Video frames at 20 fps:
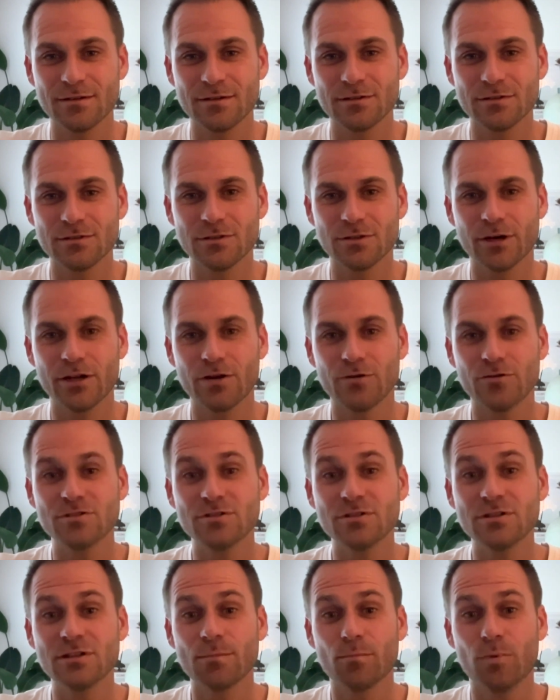So I don't
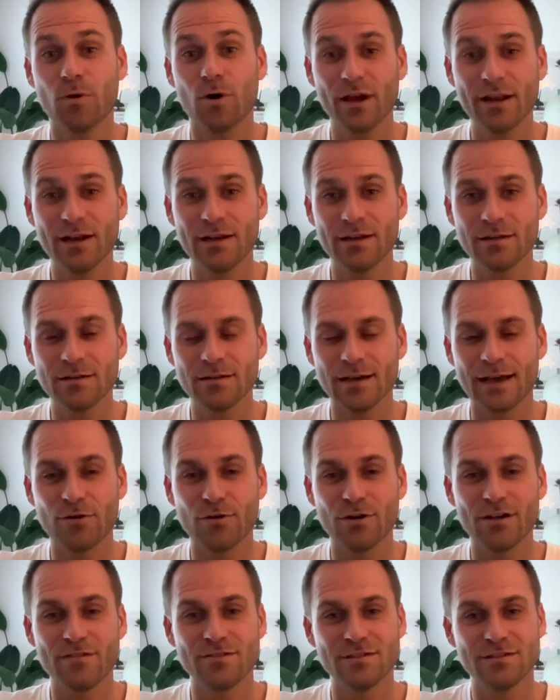see the point. I don't
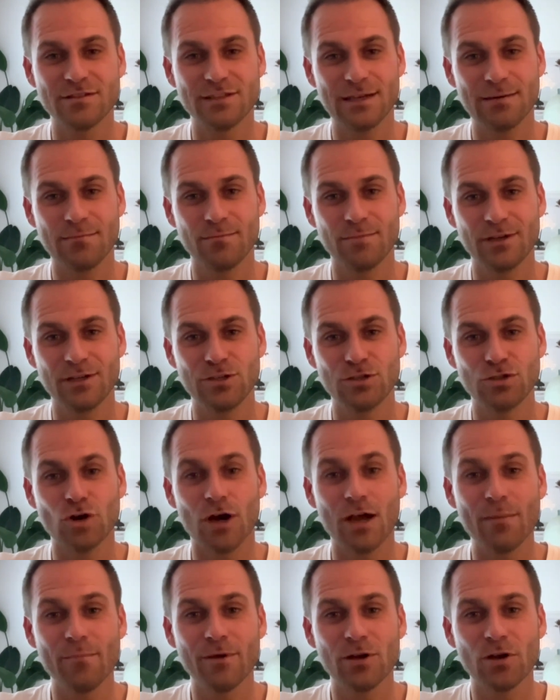have the same
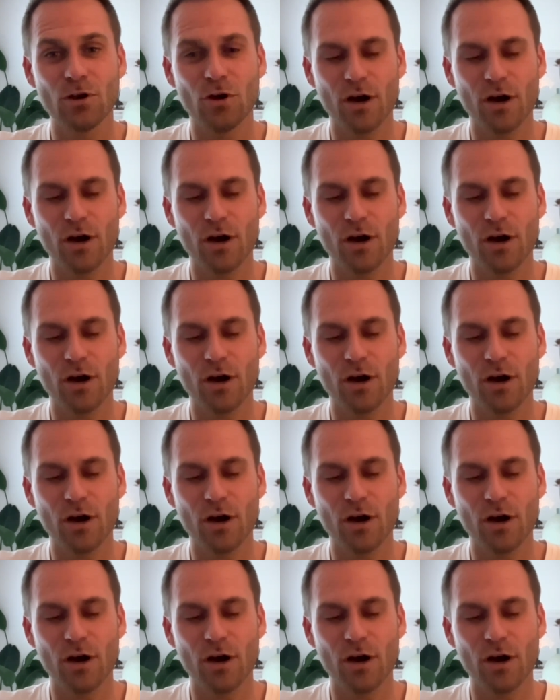enjoyment